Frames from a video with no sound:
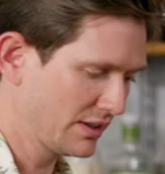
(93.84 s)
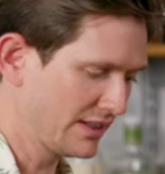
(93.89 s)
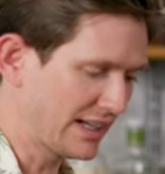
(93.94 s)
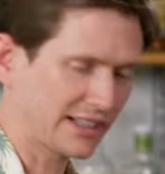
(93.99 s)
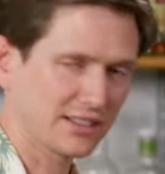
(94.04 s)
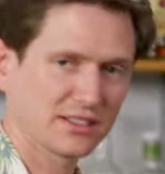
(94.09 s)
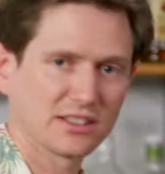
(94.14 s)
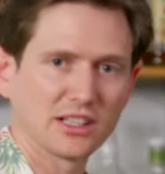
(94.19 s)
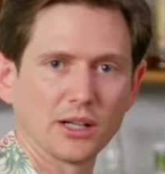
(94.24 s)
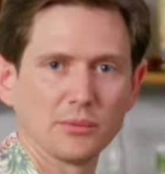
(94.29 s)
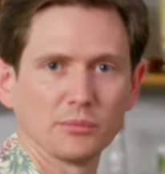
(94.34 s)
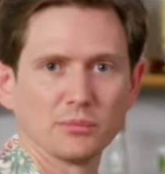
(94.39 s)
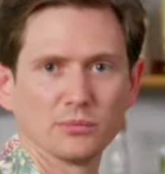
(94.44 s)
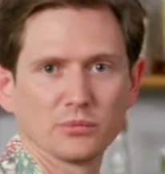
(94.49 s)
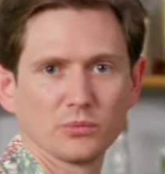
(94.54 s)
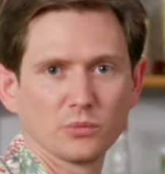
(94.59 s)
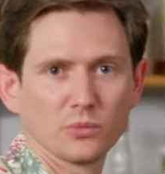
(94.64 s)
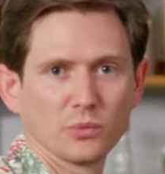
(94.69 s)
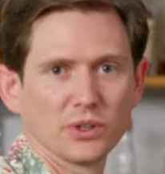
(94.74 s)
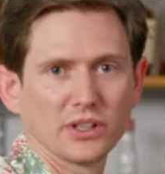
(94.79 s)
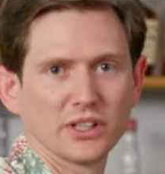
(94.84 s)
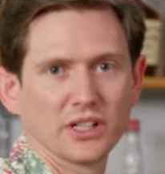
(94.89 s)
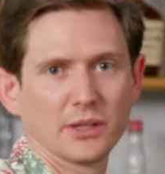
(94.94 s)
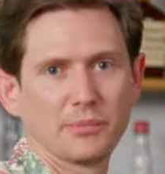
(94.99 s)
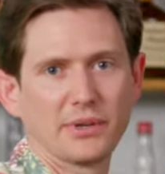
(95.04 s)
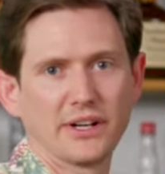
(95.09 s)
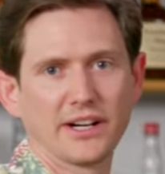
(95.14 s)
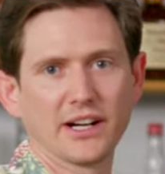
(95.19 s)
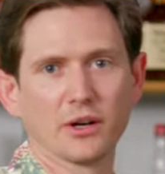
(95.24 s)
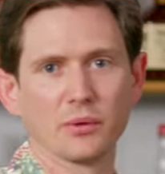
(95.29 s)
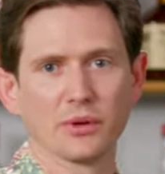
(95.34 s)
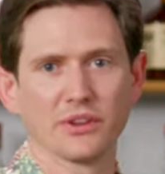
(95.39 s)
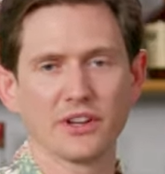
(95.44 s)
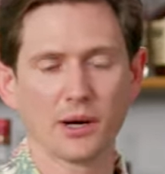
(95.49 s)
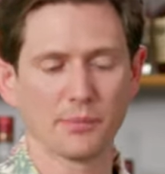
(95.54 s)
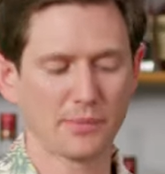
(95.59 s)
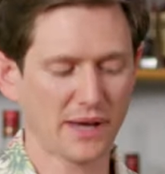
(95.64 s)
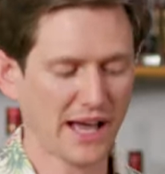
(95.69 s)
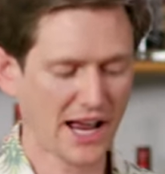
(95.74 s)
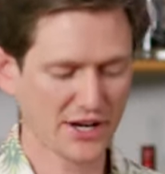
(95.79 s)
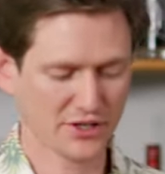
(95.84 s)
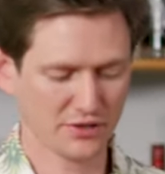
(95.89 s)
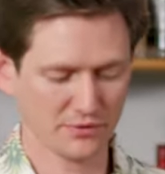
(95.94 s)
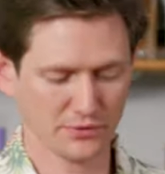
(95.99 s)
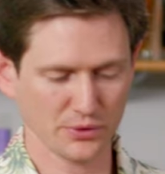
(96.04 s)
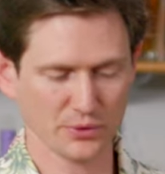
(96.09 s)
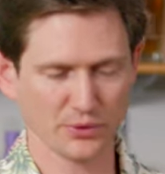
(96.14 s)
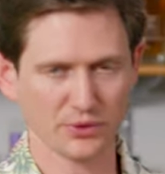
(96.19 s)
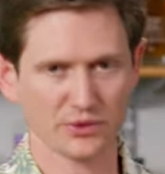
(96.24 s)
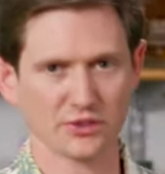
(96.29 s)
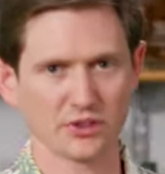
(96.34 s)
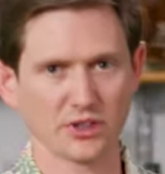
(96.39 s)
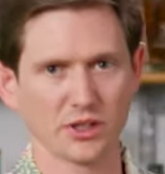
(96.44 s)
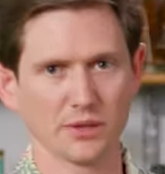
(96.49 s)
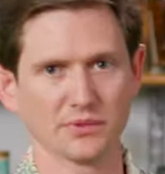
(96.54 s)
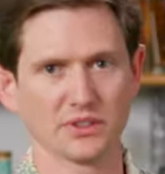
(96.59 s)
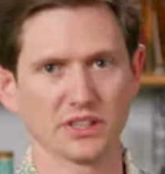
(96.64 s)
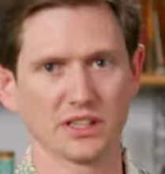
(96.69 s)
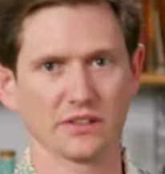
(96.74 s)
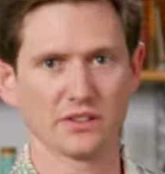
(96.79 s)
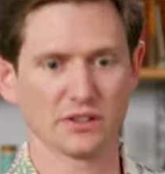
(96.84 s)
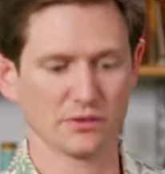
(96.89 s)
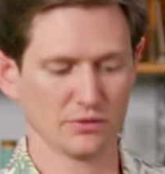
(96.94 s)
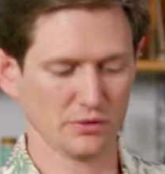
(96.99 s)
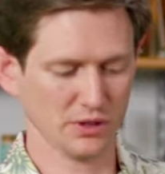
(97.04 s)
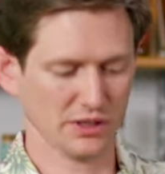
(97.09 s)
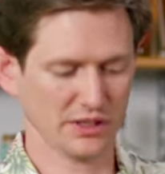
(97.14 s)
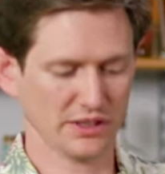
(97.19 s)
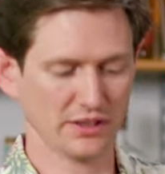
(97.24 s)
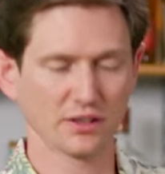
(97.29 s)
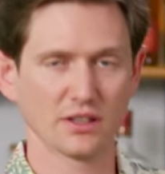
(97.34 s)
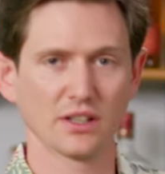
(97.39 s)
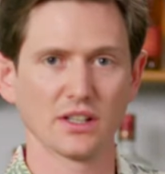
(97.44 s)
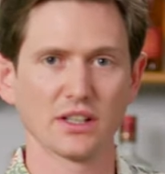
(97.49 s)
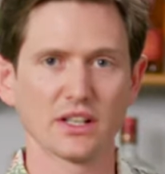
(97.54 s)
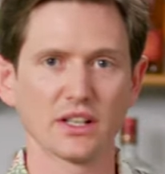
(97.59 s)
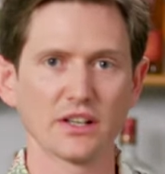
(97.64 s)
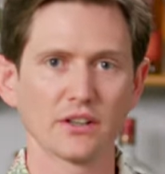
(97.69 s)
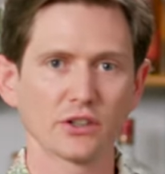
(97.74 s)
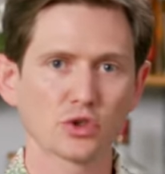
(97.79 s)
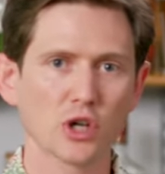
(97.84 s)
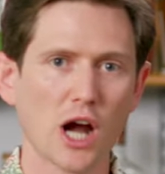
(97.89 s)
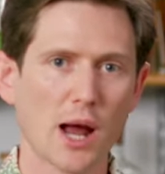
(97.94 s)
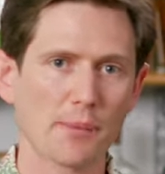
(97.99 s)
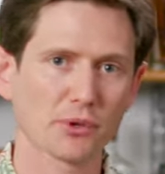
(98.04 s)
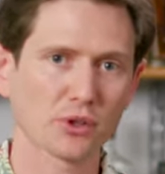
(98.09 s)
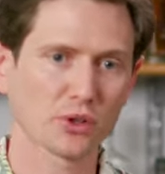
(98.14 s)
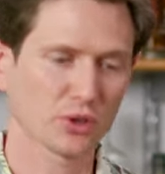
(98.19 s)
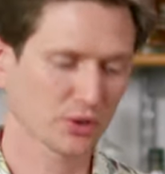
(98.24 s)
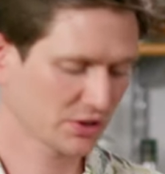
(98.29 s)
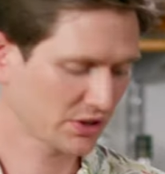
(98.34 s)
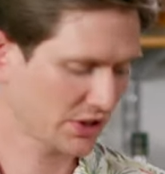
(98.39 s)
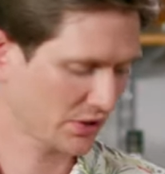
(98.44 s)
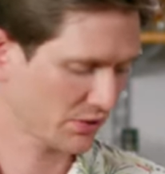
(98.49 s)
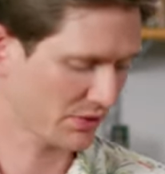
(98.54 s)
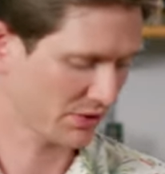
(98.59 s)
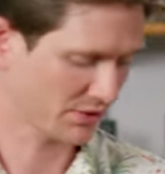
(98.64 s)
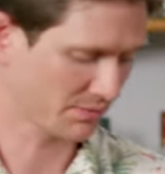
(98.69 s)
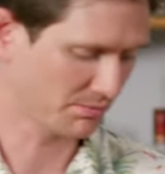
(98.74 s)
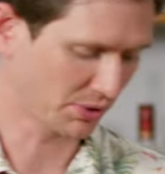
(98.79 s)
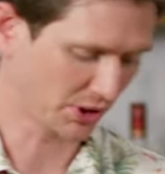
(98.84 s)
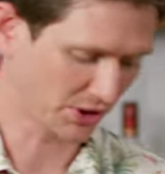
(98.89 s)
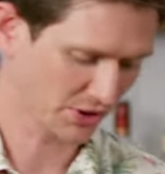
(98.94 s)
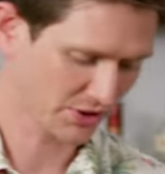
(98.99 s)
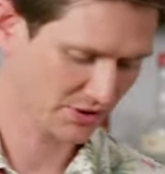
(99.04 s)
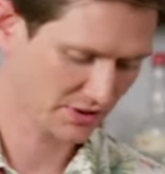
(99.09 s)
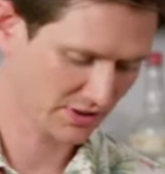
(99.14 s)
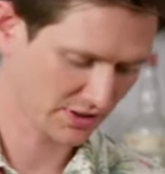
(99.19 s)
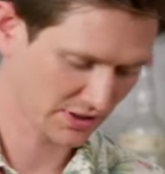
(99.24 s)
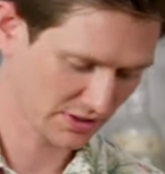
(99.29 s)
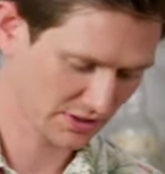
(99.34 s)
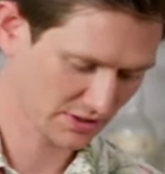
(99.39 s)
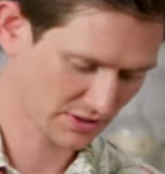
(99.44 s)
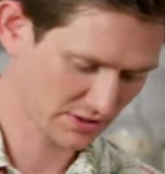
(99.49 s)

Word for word: Next up, we're gonna pair with our passion fruit syrup to give it a really tropical citrus burst.